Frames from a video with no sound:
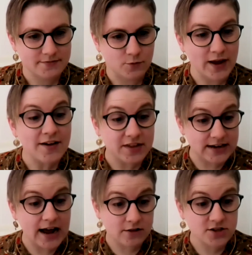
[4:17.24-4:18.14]
We have the
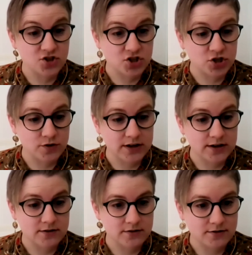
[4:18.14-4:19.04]
knowledge to do
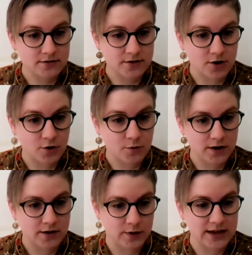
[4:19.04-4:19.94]
it.
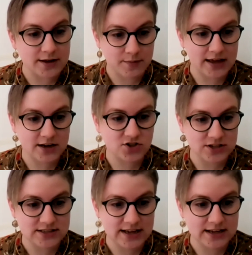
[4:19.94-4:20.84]
We can manage
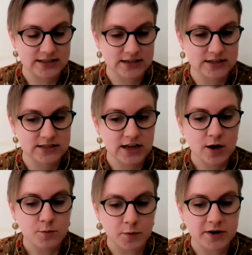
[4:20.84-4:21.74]
these cases,
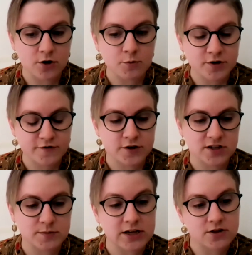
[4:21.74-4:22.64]
but we don't prefer
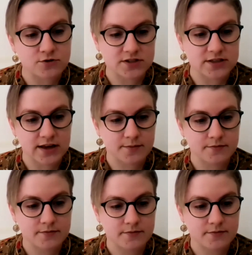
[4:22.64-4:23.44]
to be close to them.